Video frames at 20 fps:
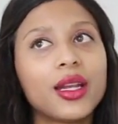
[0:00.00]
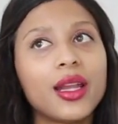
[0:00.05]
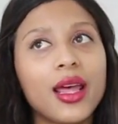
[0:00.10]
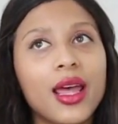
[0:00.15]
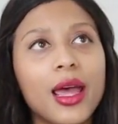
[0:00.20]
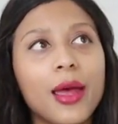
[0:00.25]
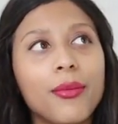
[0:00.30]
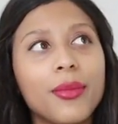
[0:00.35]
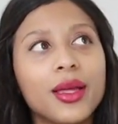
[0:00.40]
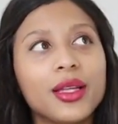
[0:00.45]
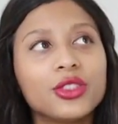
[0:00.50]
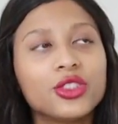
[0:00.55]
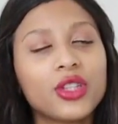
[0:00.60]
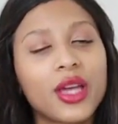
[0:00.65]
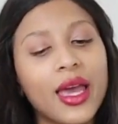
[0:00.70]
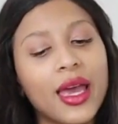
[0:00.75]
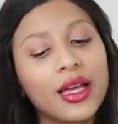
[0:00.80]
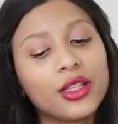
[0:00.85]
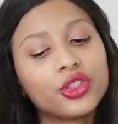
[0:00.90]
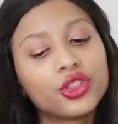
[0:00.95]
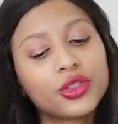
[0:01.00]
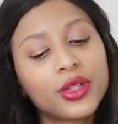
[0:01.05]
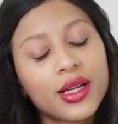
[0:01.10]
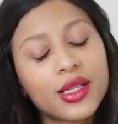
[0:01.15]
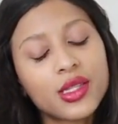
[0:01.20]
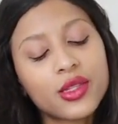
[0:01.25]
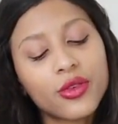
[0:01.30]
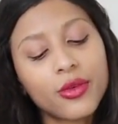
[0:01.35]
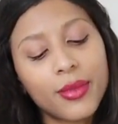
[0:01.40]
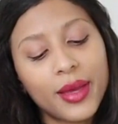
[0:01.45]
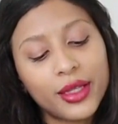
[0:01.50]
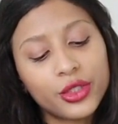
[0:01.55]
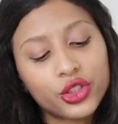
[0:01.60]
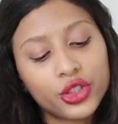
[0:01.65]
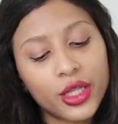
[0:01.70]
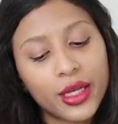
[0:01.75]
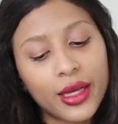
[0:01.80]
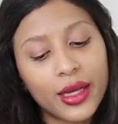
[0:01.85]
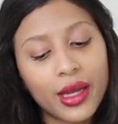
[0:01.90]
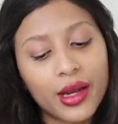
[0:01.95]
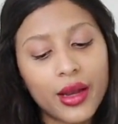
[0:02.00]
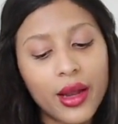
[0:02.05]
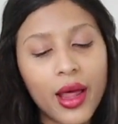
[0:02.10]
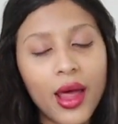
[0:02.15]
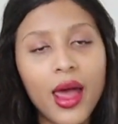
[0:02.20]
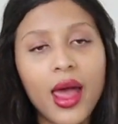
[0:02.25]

image, and transformation,